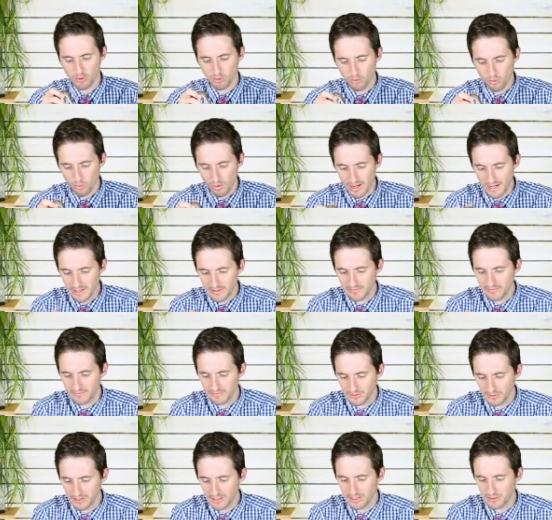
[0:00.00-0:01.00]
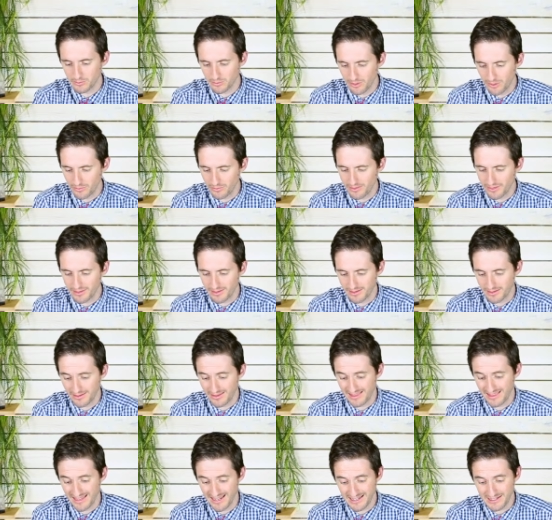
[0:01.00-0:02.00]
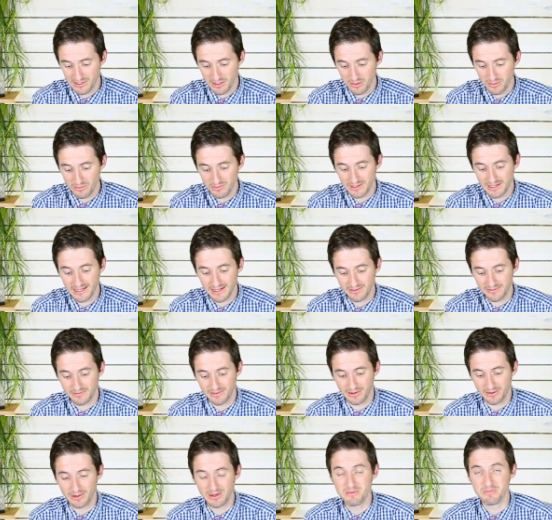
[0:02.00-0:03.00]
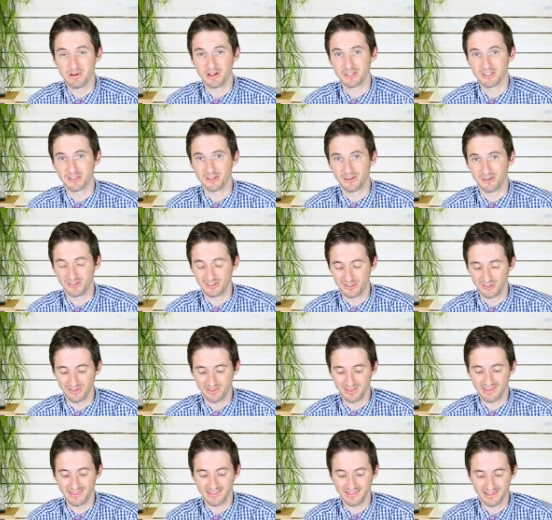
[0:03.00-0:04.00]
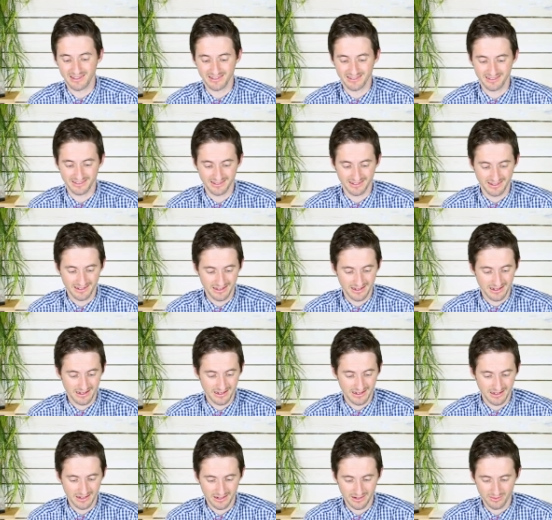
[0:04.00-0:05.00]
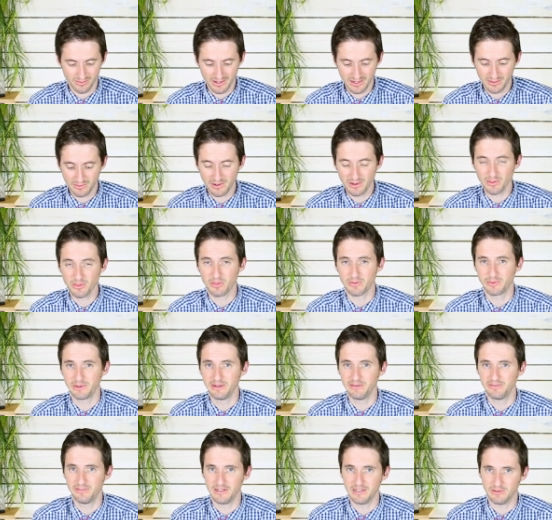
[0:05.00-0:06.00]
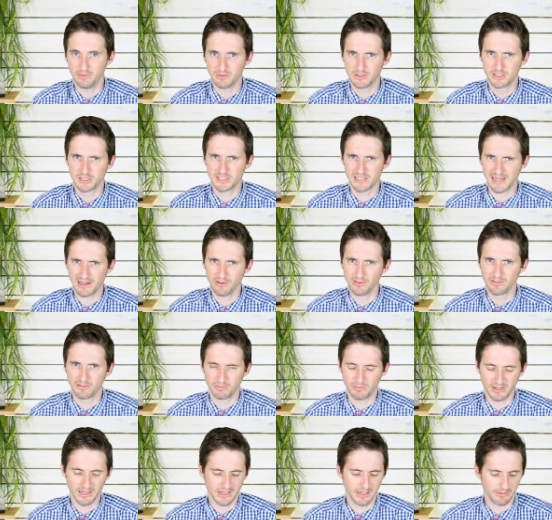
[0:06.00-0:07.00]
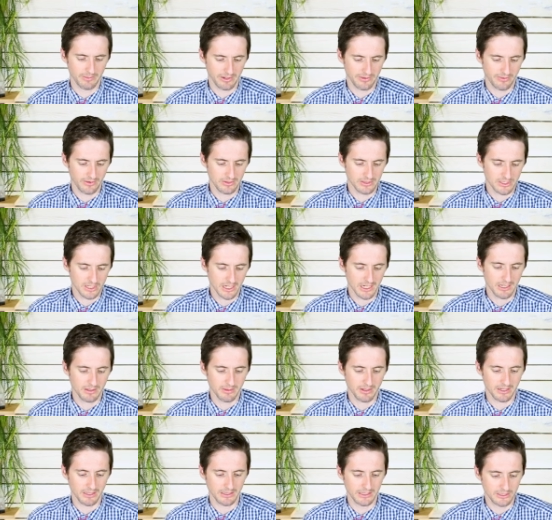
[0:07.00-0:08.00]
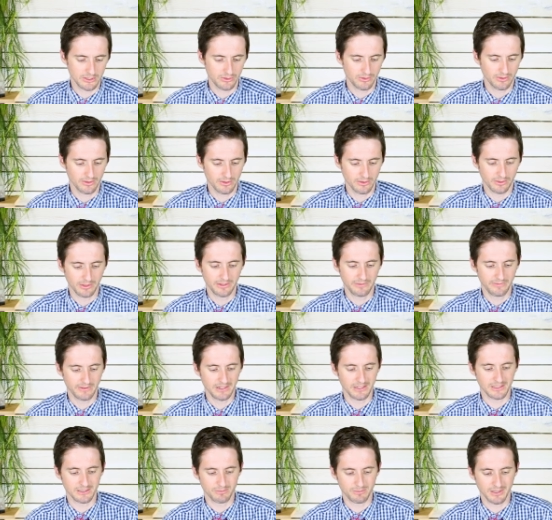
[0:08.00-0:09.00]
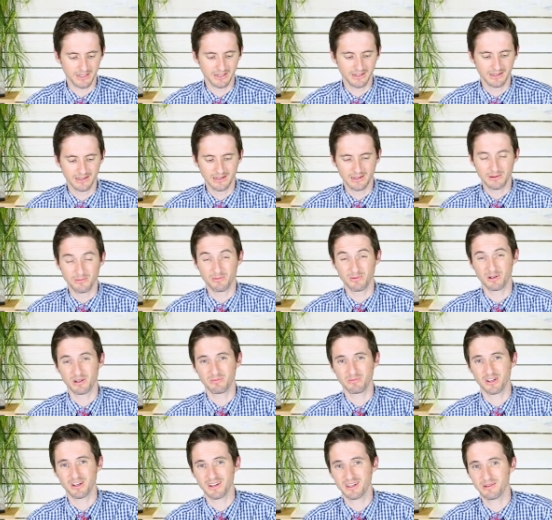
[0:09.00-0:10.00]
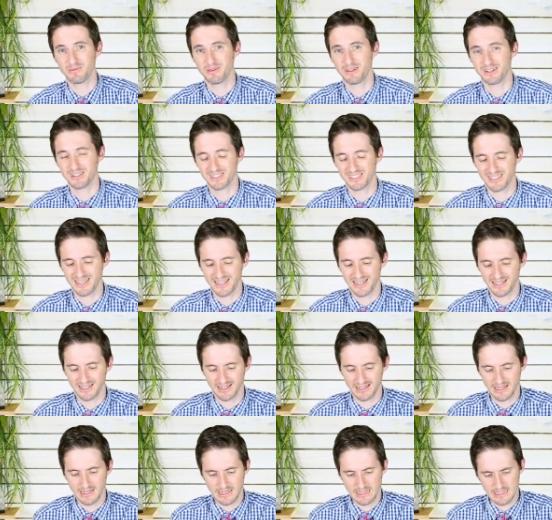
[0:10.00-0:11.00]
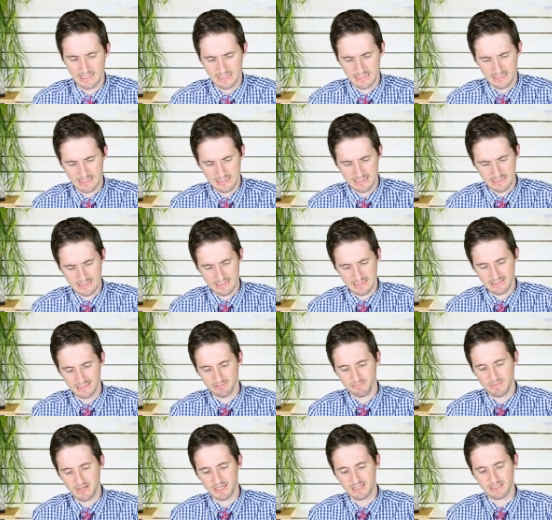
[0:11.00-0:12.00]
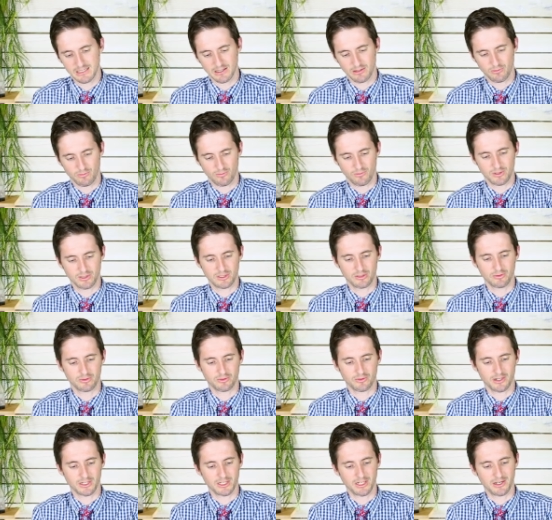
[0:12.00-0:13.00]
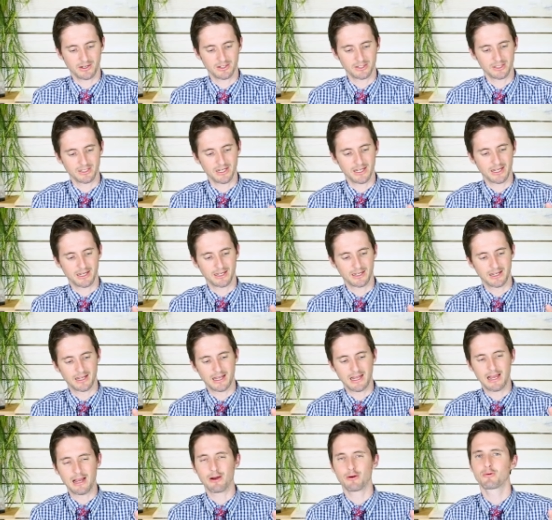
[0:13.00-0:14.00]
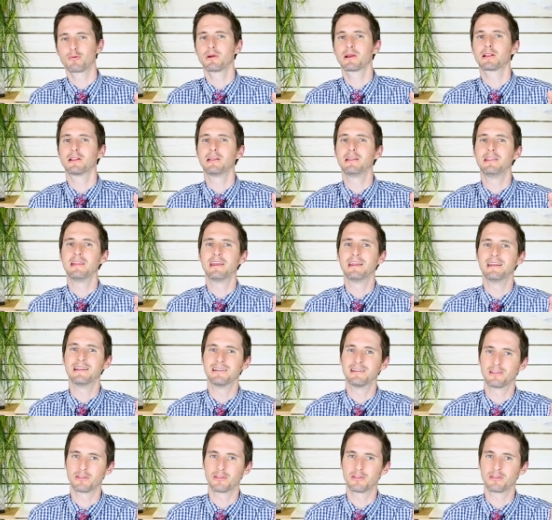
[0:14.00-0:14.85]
quite fully grown, they don't get very much larger than this. Right around 3 feet, which sounds big. I mean, if I was talking about a lizard, 3 feet is big. When I'm talking about a snake, it's amazing once you stretch out a snake how quickly they get